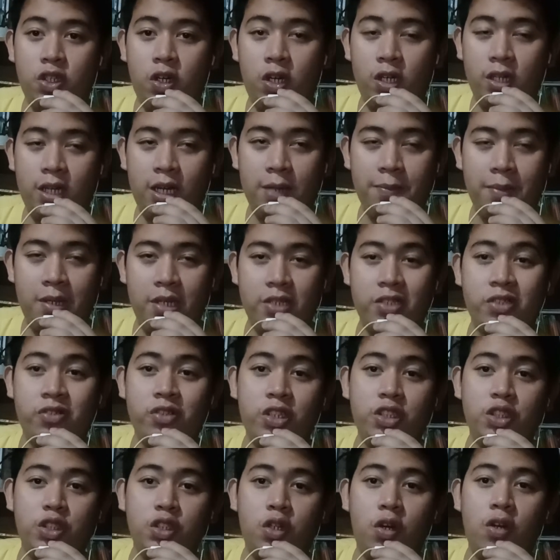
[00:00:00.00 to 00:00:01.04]
Then after
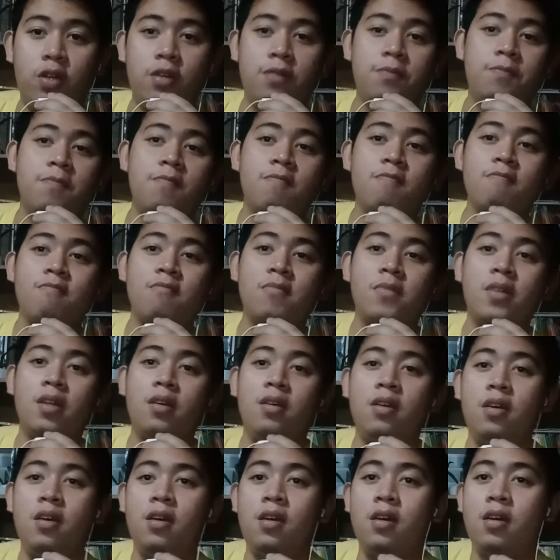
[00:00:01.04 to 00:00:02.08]
the procedure,
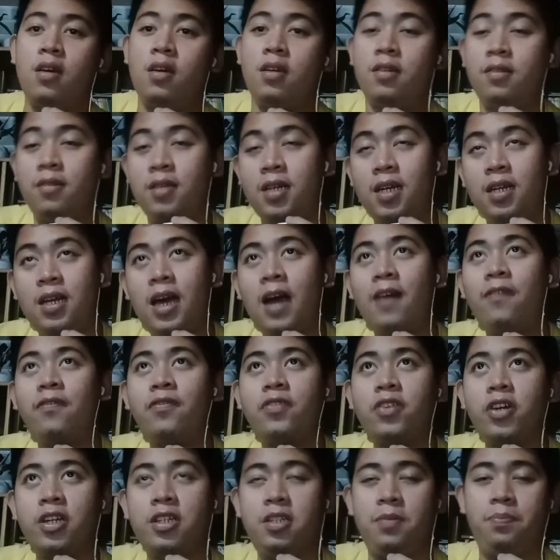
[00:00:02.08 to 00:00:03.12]
moving on
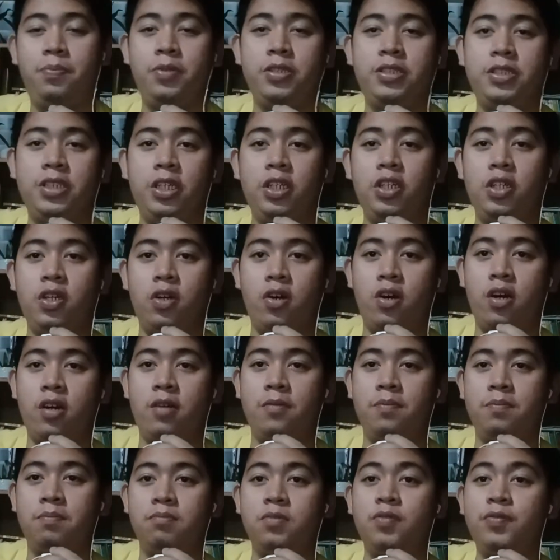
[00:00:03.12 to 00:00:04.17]
to after the
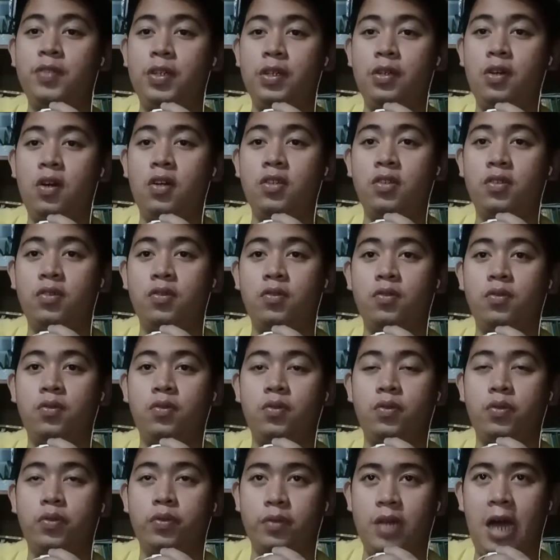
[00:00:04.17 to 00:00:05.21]
procedure,
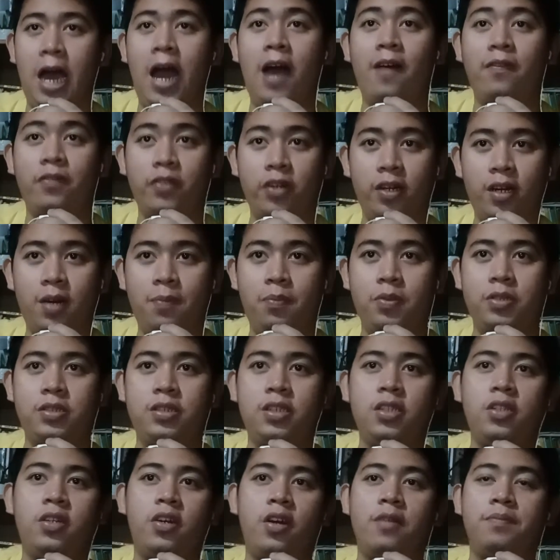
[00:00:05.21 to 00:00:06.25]
it is important to
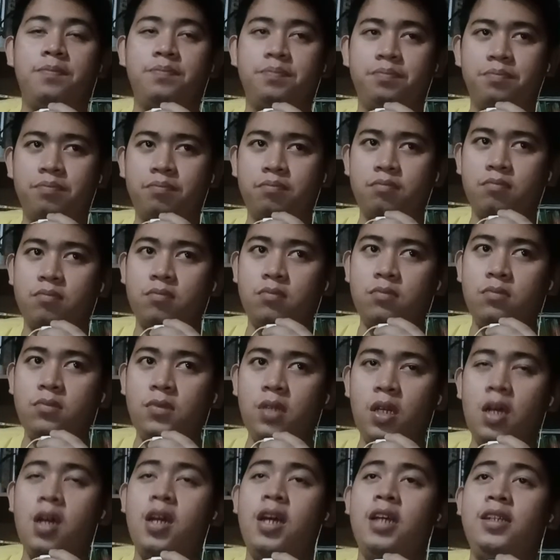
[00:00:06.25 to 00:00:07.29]
dispose all
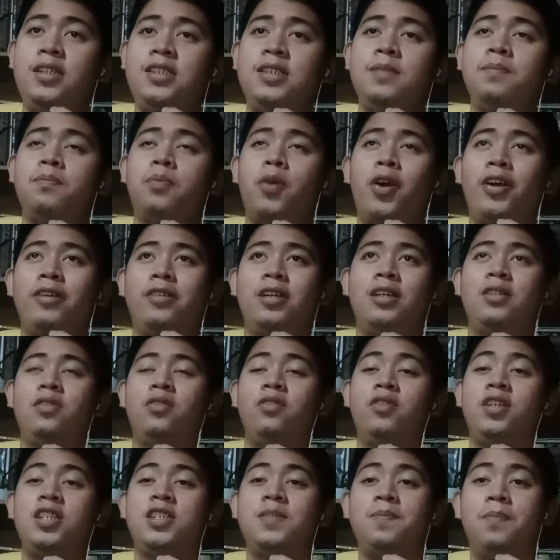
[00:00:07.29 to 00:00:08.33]
equipments used in
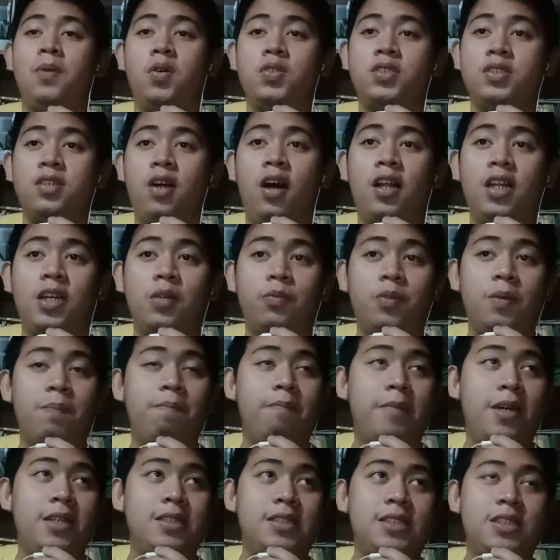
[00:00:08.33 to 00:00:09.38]
chemotherapy
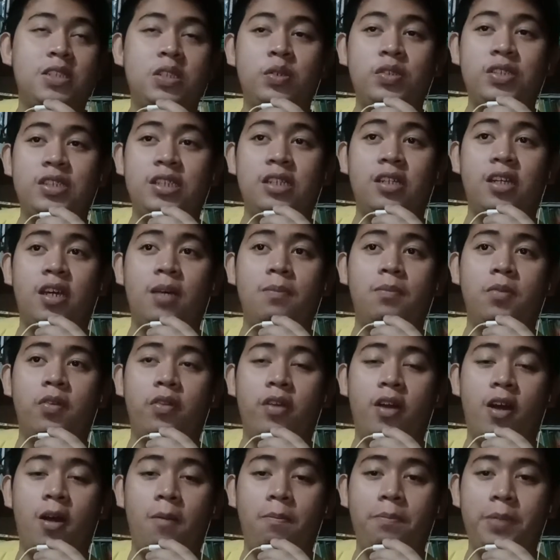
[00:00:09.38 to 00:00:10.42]
preparations and
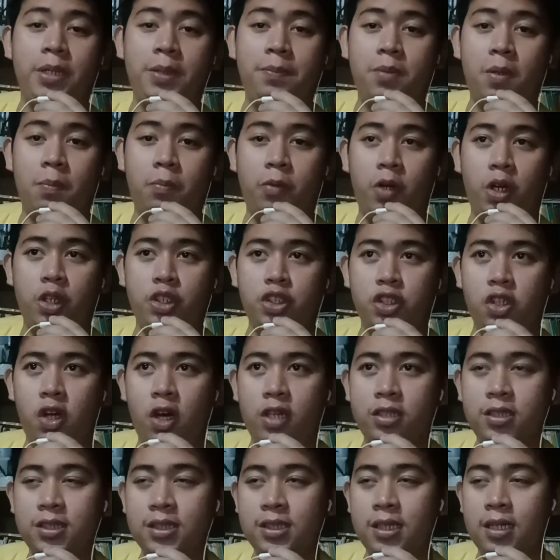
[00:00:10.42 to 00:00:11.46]
administration,
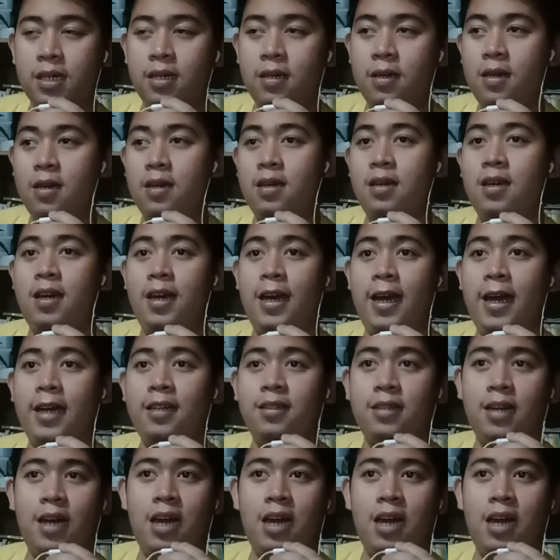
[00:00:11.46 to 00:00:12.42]
excuse me,